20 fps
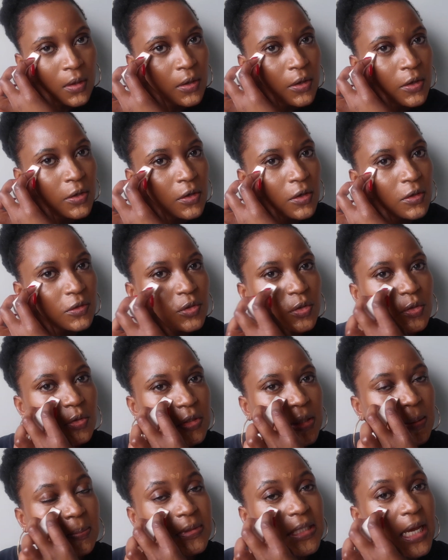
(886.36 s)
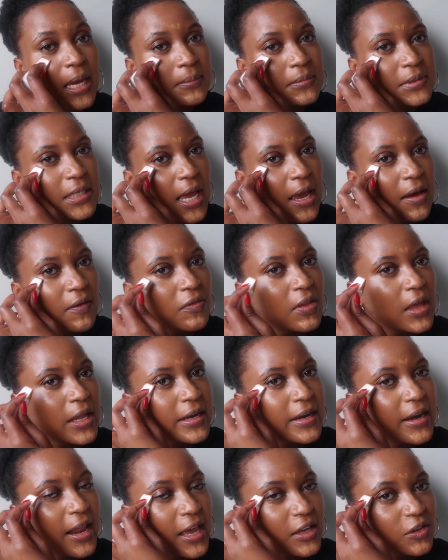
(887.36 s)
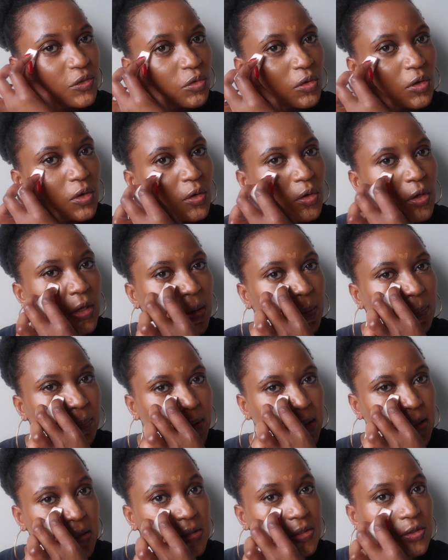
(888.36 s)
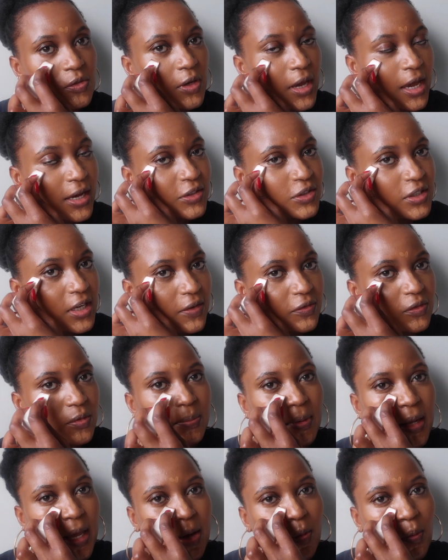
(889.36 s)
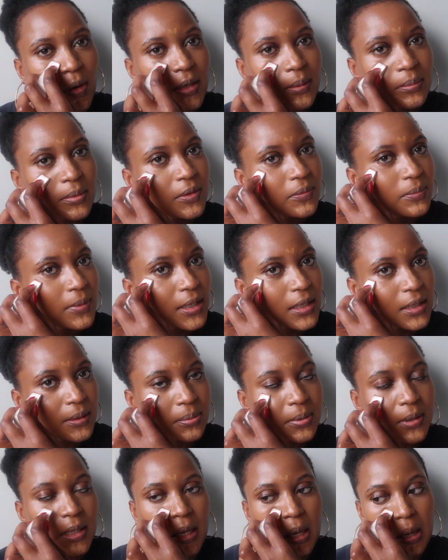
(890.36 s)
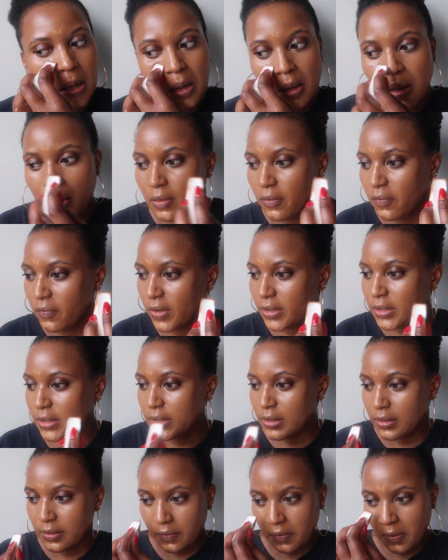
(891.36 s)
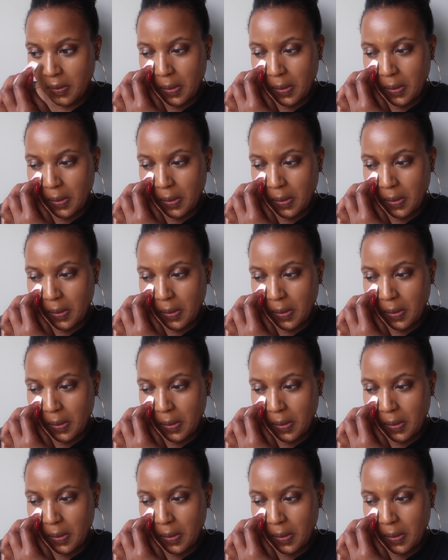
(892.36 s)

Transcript: you know, to sometimes have that natural looking beat, you actually have to apply quite a bit of makeup. funny enough.